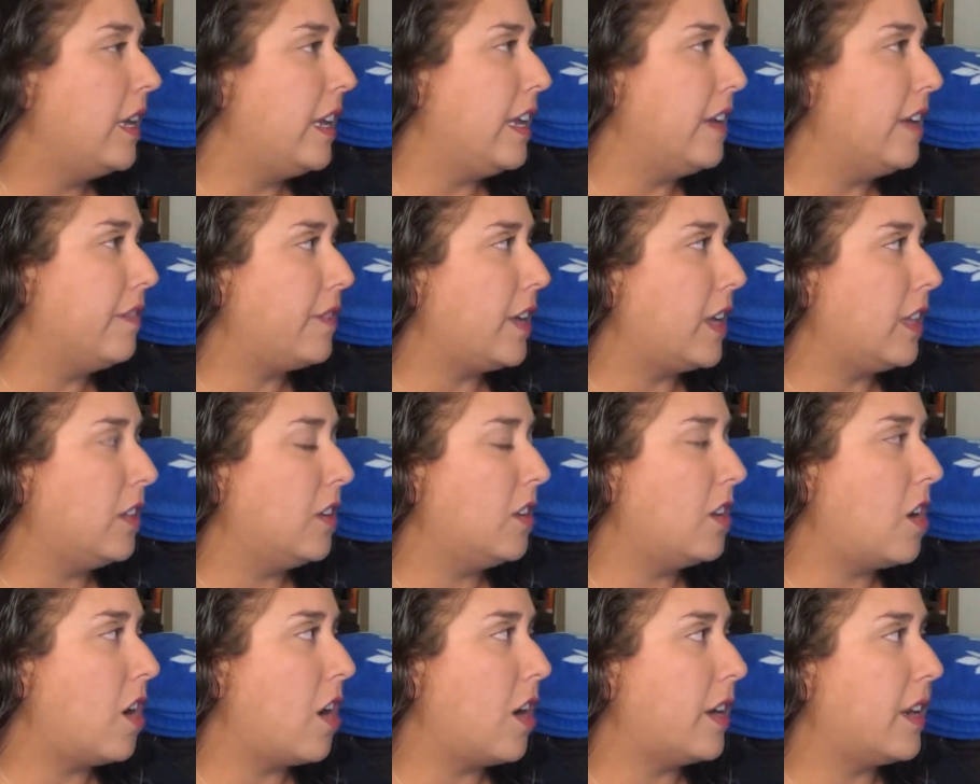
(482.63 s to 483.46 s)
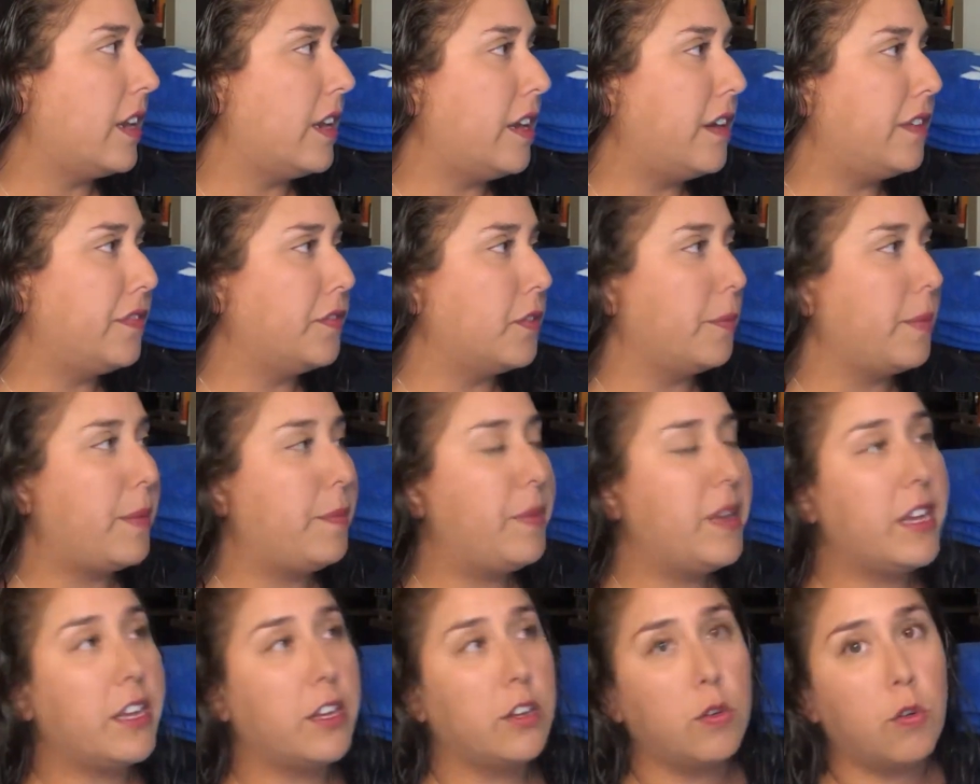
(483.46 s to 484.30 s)
if I look hard enough, or
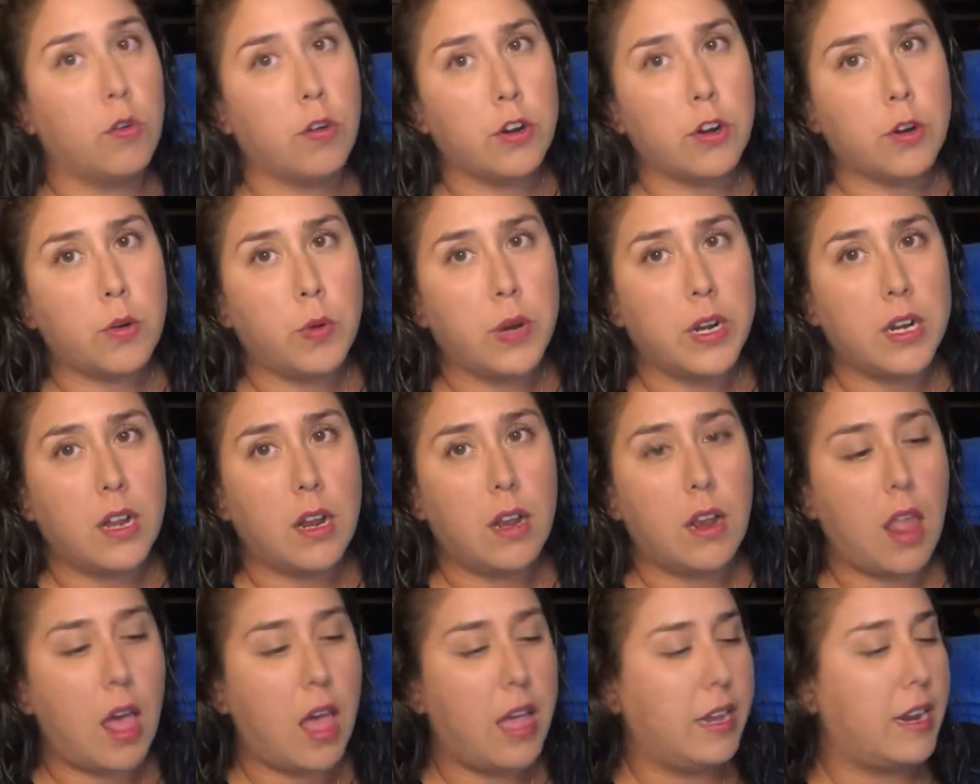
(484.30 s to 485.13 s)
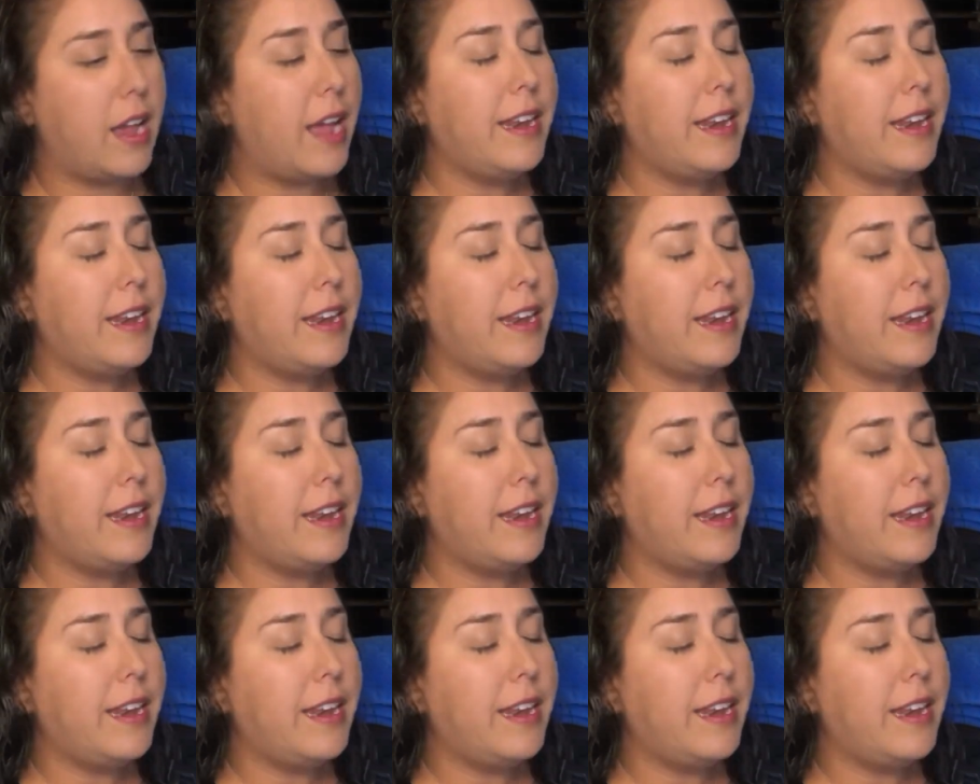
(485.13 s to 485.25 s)
maybe I can order one online.